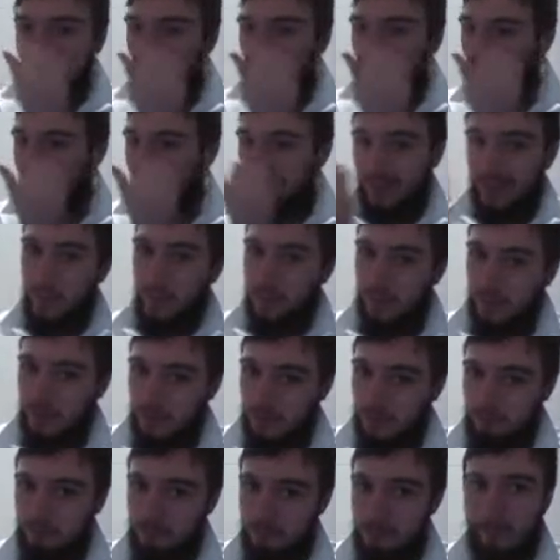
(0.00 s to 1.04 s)
Can't say I blame
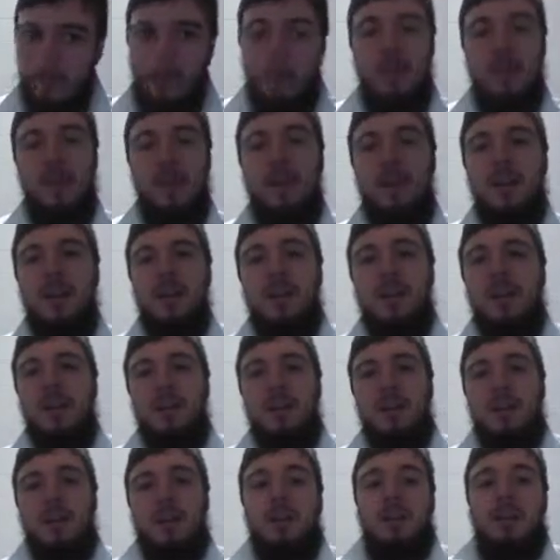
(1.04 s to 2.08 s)
them.
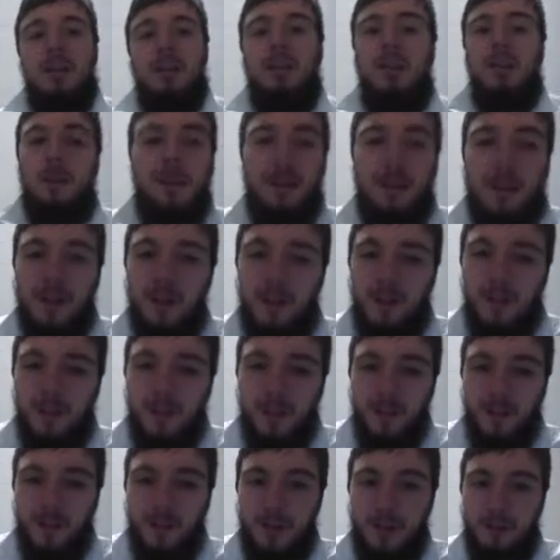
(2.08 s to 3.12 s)
So if it does
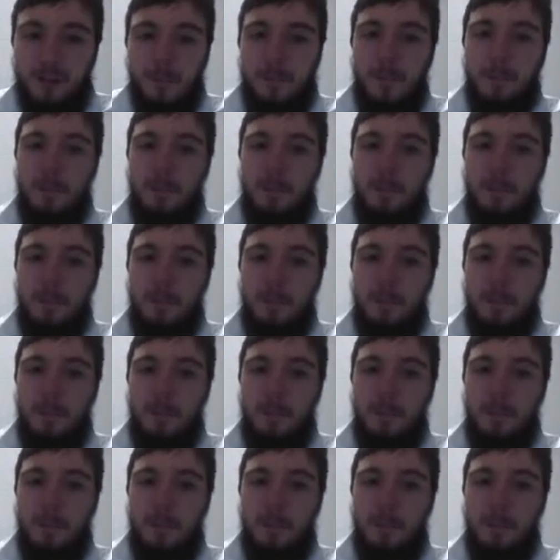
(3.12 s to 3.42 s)
exist,